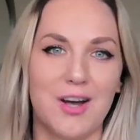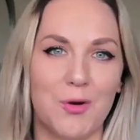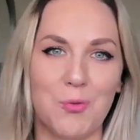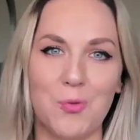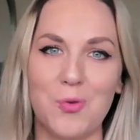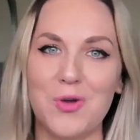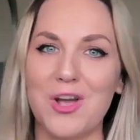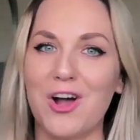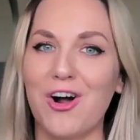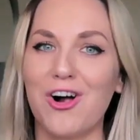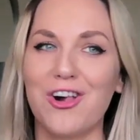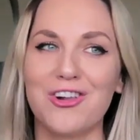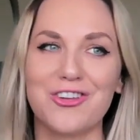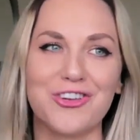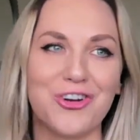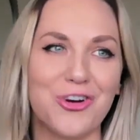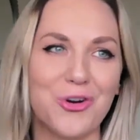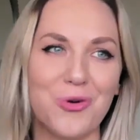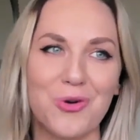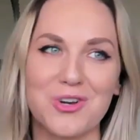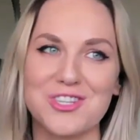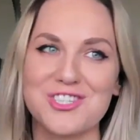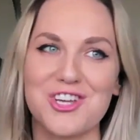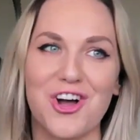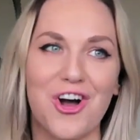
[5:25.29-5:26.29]
We all
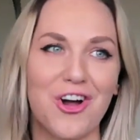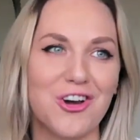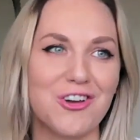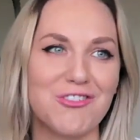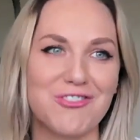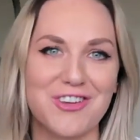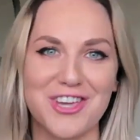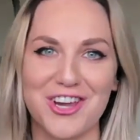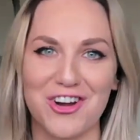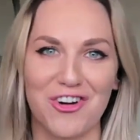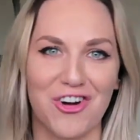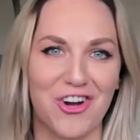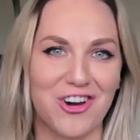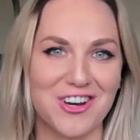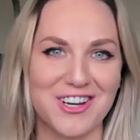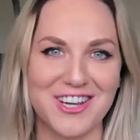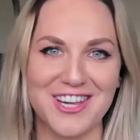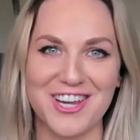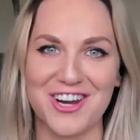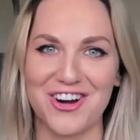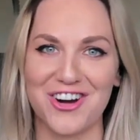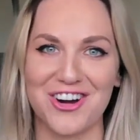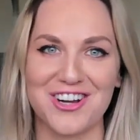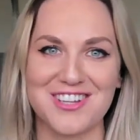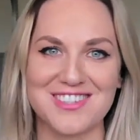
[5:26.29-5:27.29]
know a ton of Kieran and
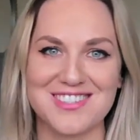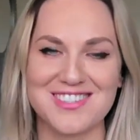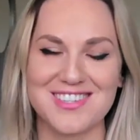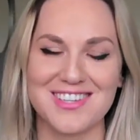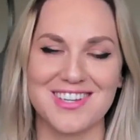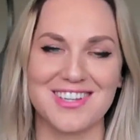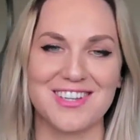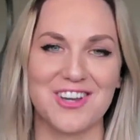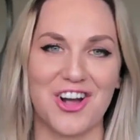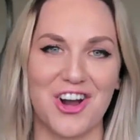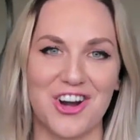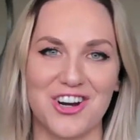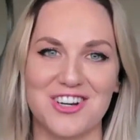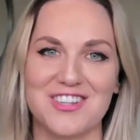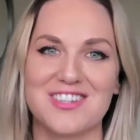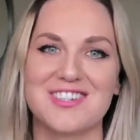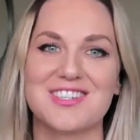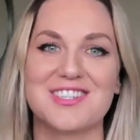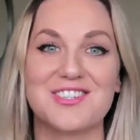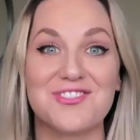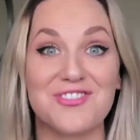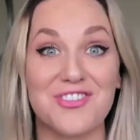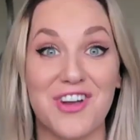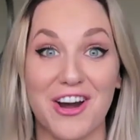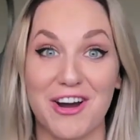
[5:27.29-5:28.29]
Kiras in
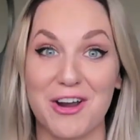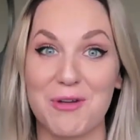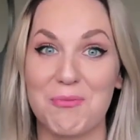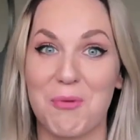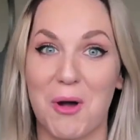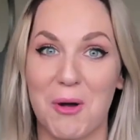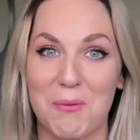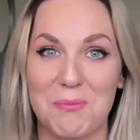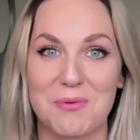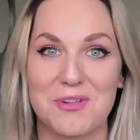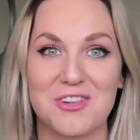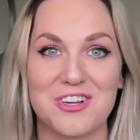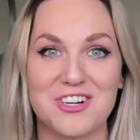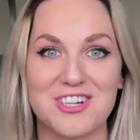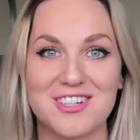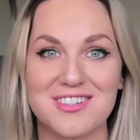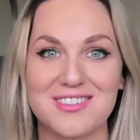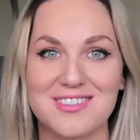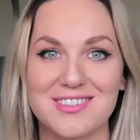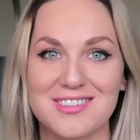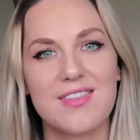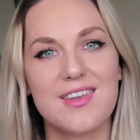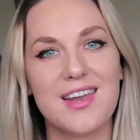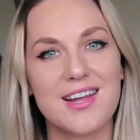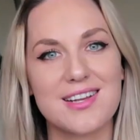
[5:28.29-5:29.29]
Ireland. It's very
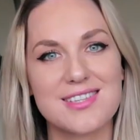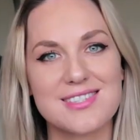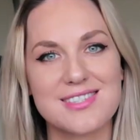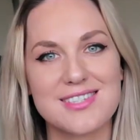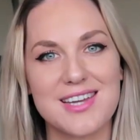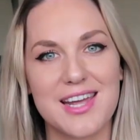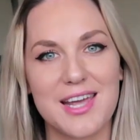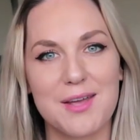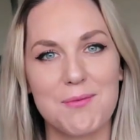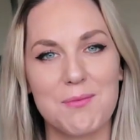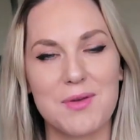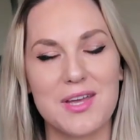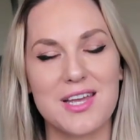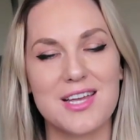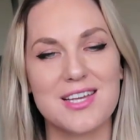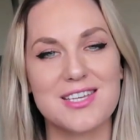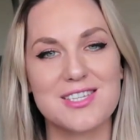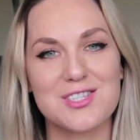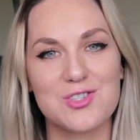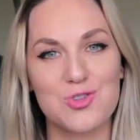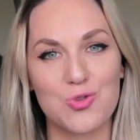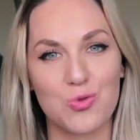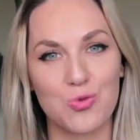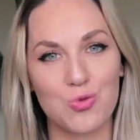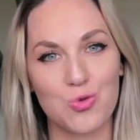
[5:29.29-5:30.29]
popular. The next name
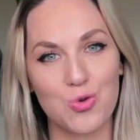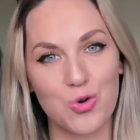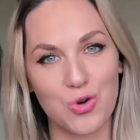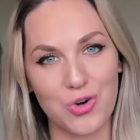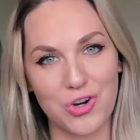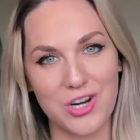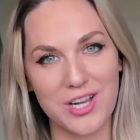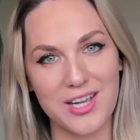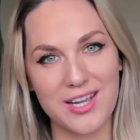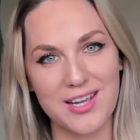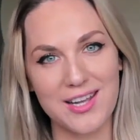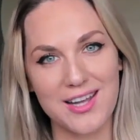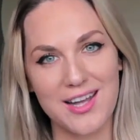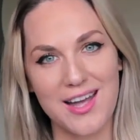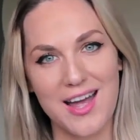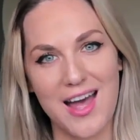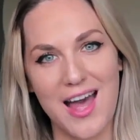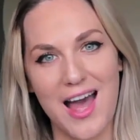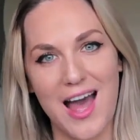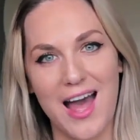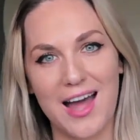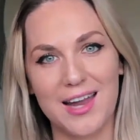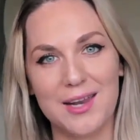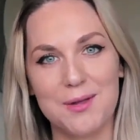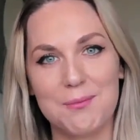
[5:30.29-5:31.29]
is Rory,
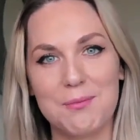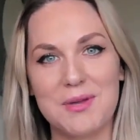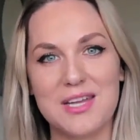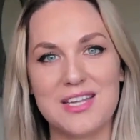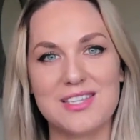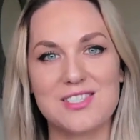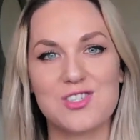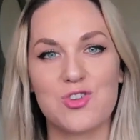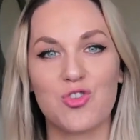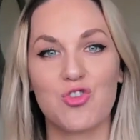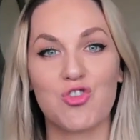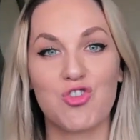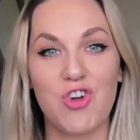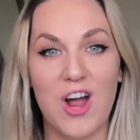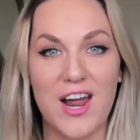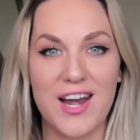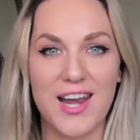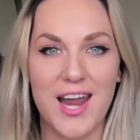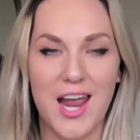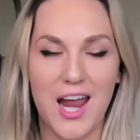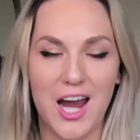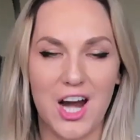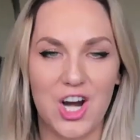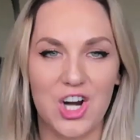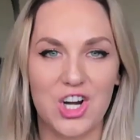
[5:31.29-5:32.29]
and it means
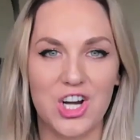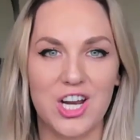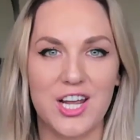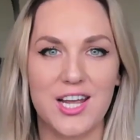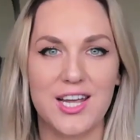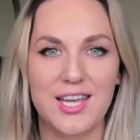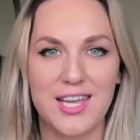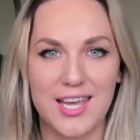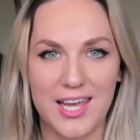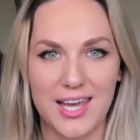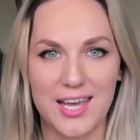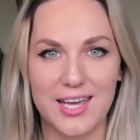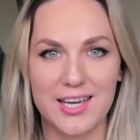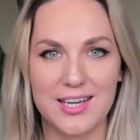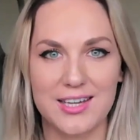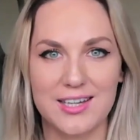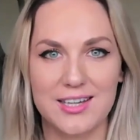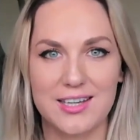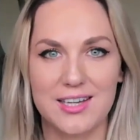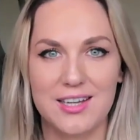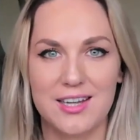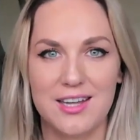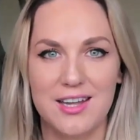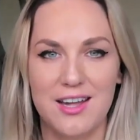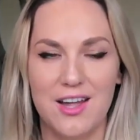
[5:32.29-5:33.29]
red-haired king.